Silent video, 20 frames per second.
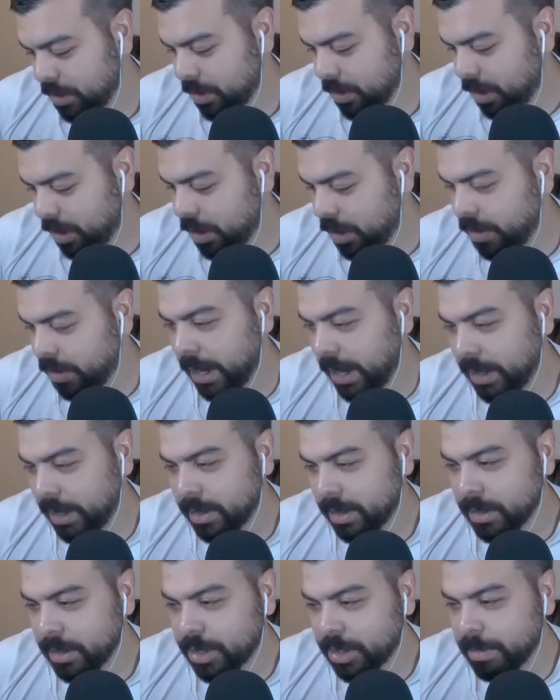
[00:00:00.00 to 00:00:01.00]
All right.
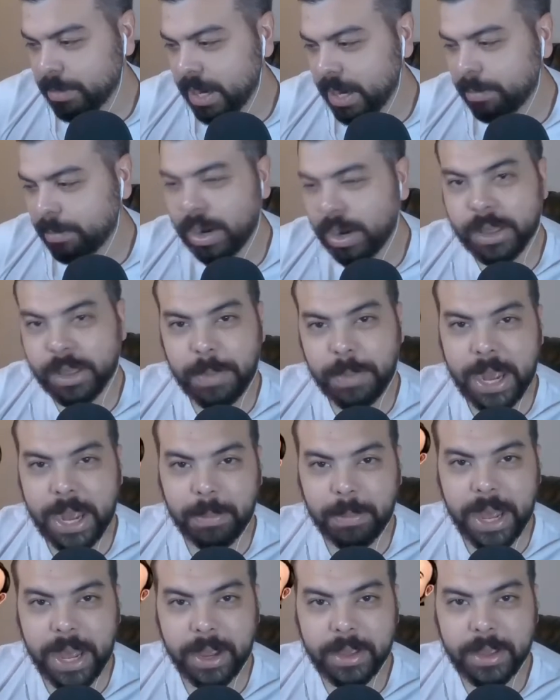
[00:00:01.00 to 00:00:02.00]
She might have brought the pack
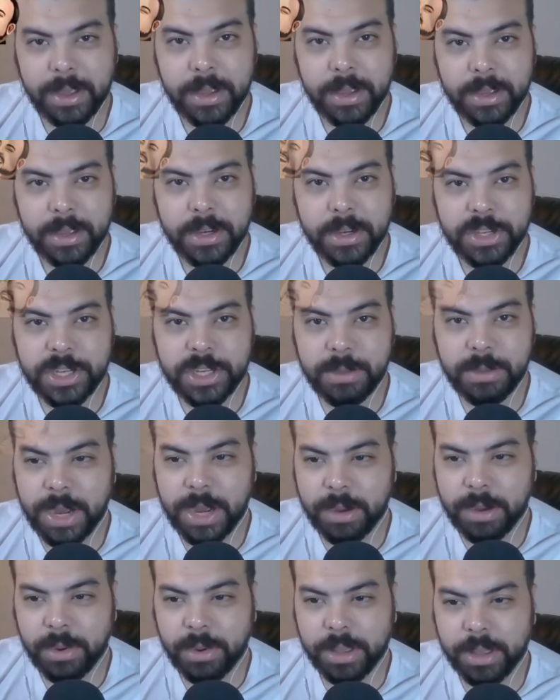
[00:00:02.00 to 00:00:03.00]
back. She might
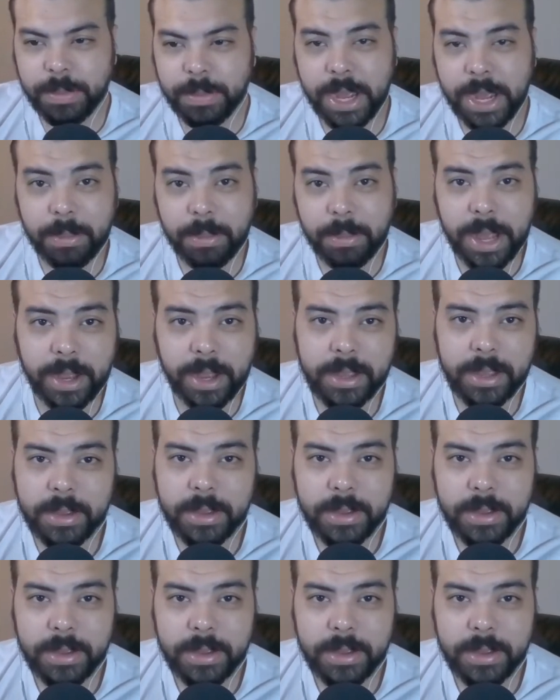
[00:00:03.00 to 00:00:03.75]
have brought the pack back.